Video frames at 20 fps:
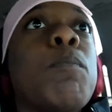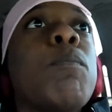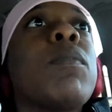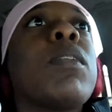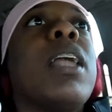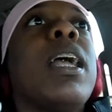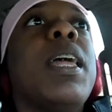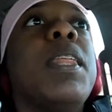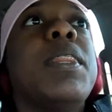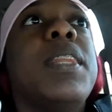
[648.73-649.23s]

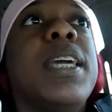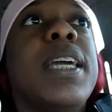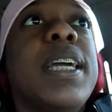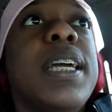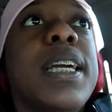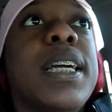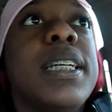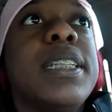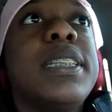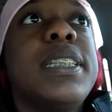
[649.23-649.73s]
and
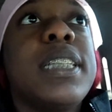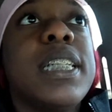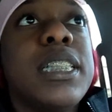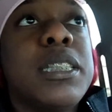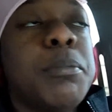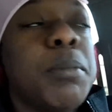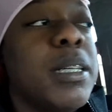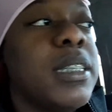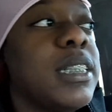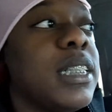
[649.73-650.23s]
then 6
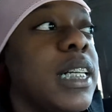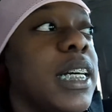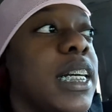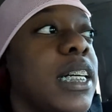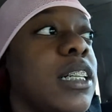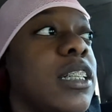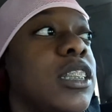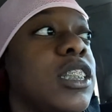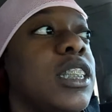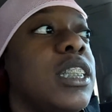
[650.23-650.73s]
months
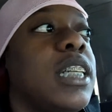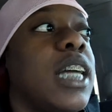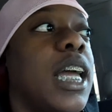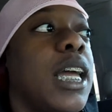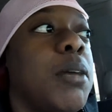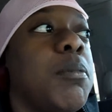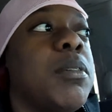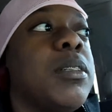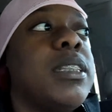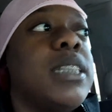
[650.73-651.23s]
later she
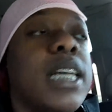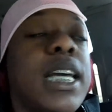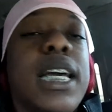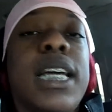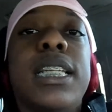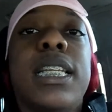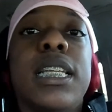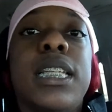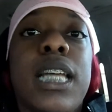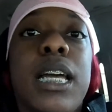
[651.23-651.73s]
came and
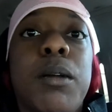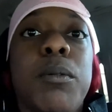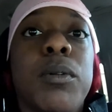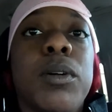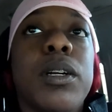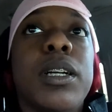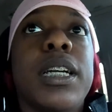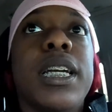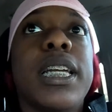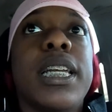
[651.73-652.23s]
said that they
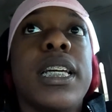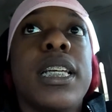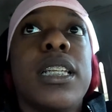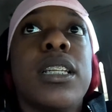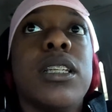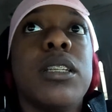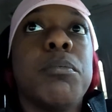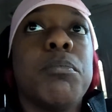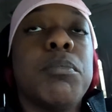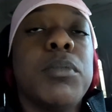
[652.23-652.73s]
were getting
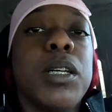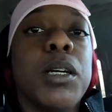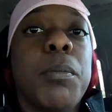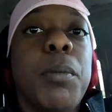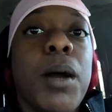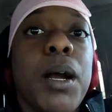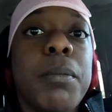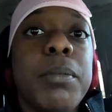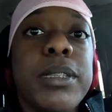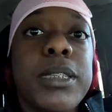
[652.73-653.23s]
the
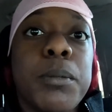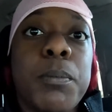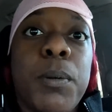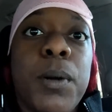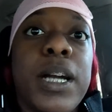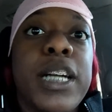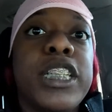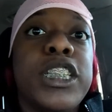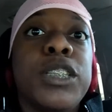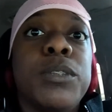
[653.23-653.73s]
apartments
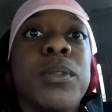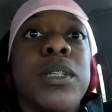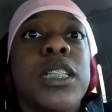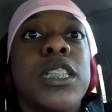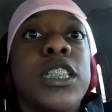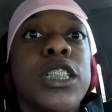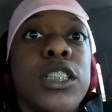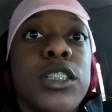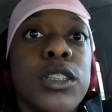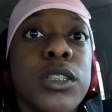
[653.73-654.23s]
appraised. She wanted
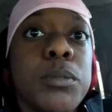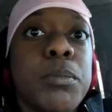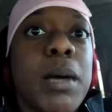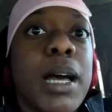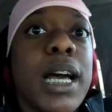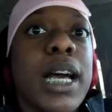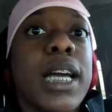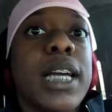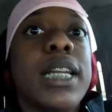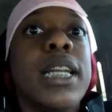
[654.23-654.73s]
to use
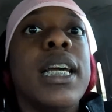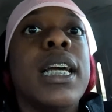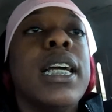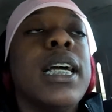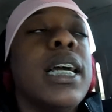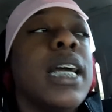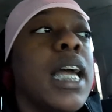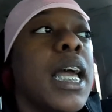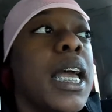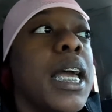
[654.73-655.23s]
mine
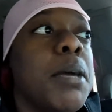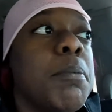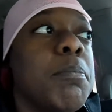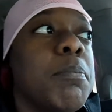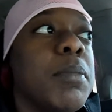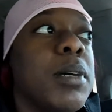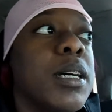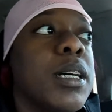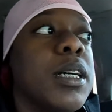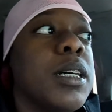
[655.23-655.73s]

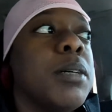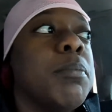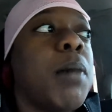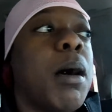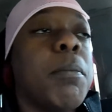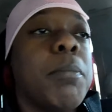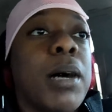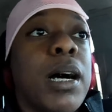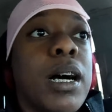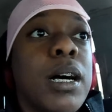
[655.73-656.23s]
and my
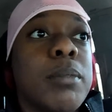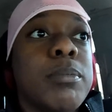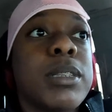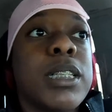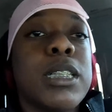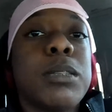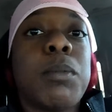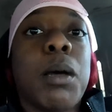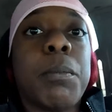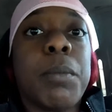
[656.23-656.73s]
mom's,
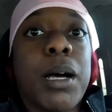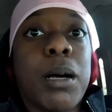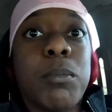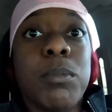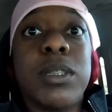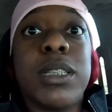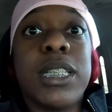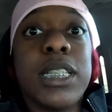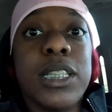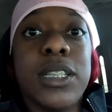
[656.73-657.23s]
because my mom
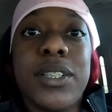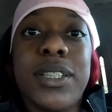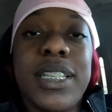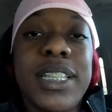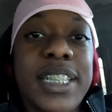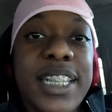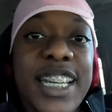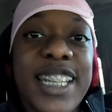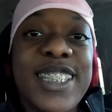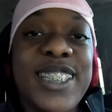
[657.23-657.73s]
was literally
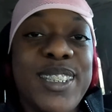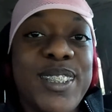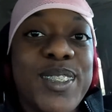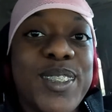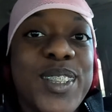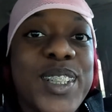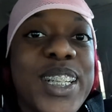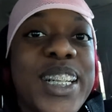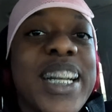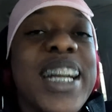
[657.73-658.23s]
next
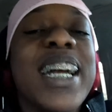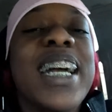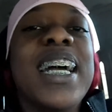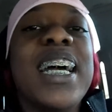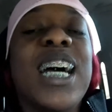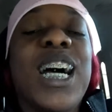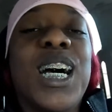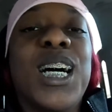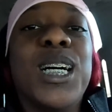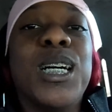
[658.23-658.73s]
door,
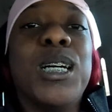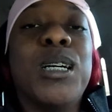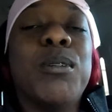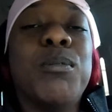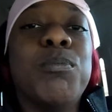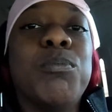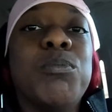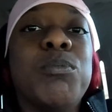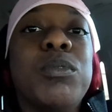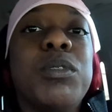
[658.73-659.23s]

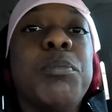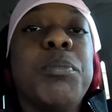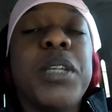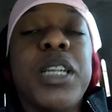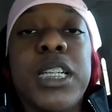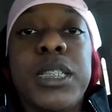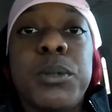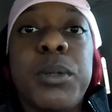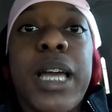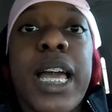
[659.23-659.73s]

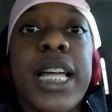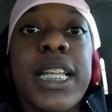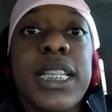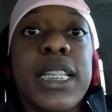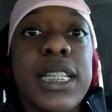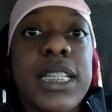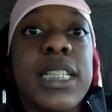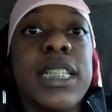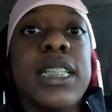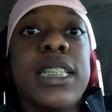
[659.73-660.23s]
because we had the
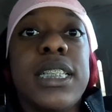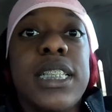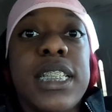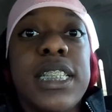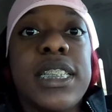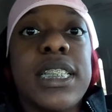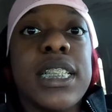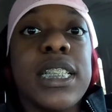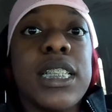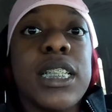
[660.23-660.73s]
good,
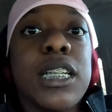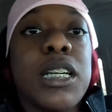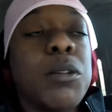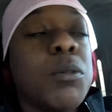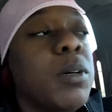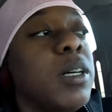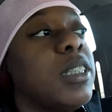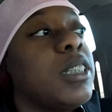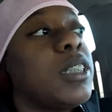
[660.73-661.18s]
decent looking ones. So